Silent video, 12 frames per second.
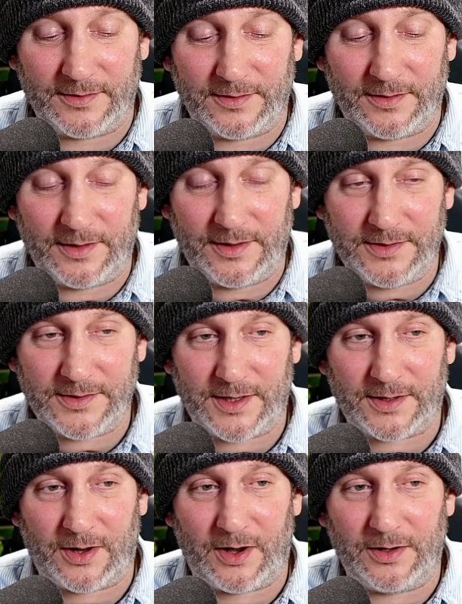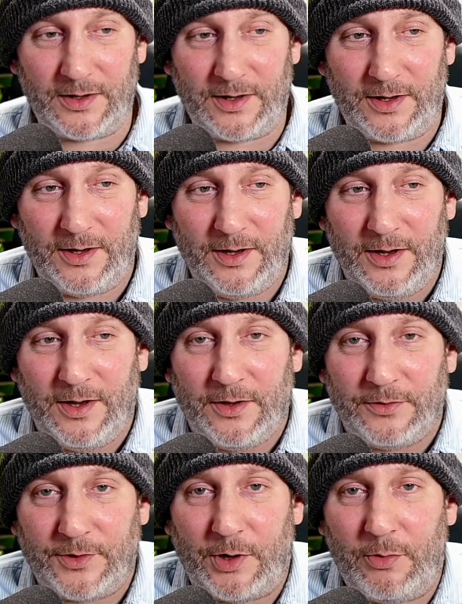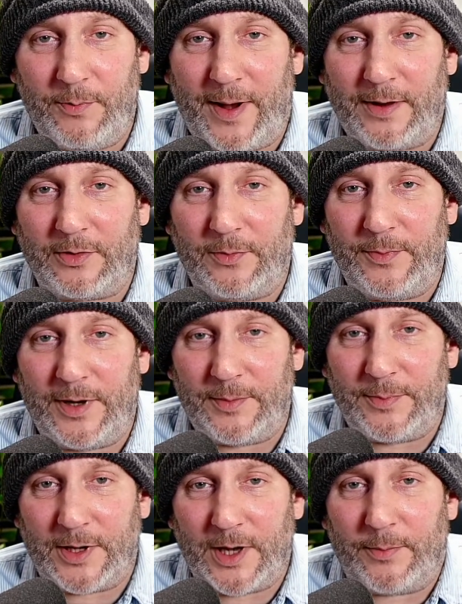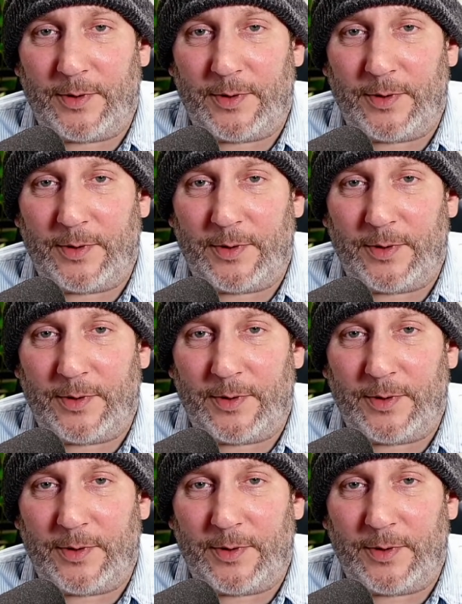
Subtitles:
he said, no amount of me becoming